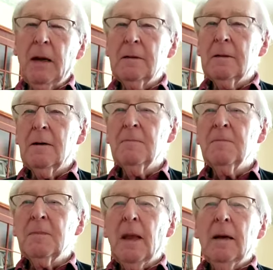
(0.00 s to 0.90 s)
And
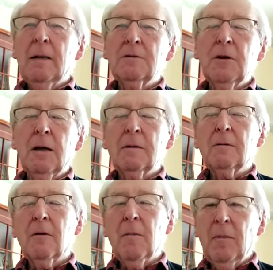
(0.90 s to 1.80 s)
Jan
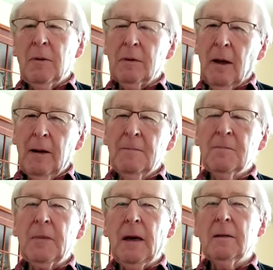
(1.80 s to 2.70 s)
had remembered
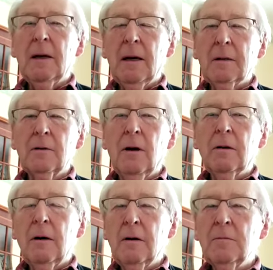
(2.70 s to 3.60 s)
that, and that had
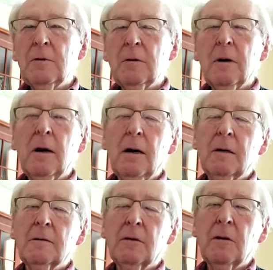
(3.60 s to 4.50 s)
gone home to her
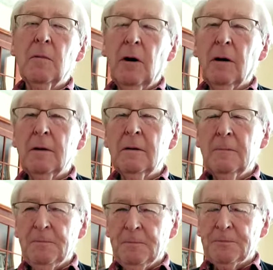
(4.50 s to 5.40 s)
heart and her mind.